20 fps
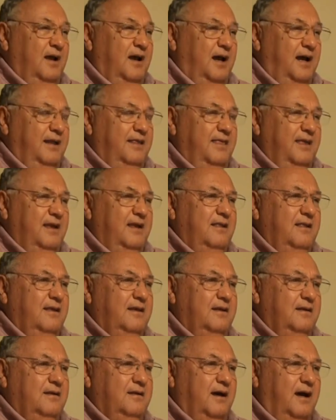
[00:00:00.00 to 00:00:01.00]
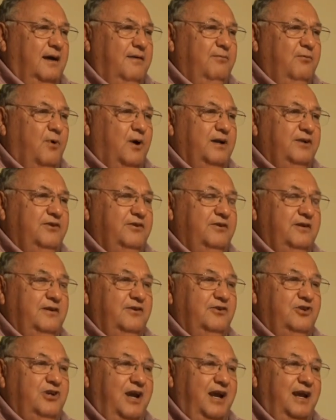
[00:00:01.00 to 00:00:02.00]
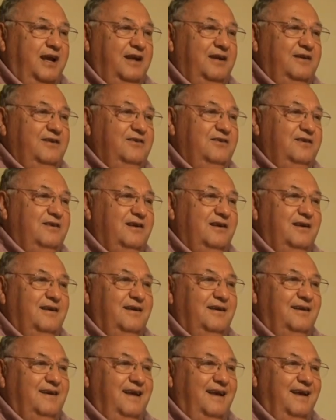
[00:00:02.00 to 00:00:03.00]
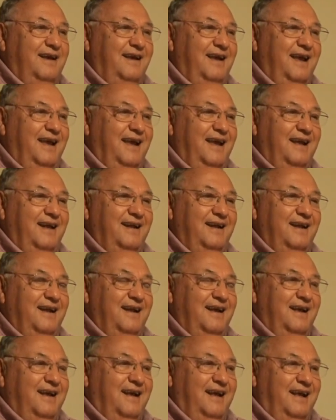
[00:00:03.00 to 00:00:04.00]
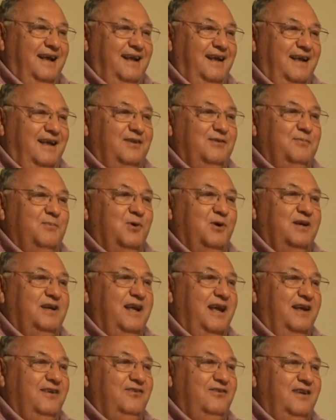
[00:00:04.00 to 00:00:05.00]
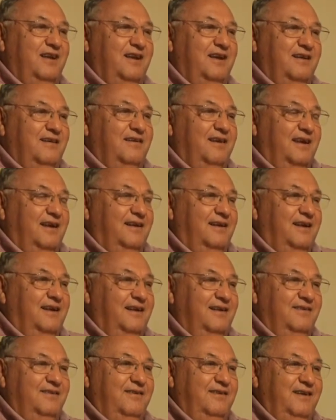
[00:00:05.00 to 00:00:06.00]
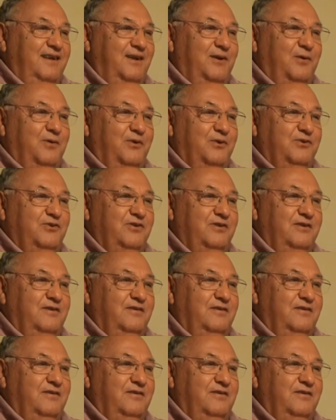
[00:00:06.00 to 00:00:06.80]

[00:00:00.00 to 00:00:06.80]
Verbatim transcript: I think that I've watched it change and it gets more testy at, at, at you know, there's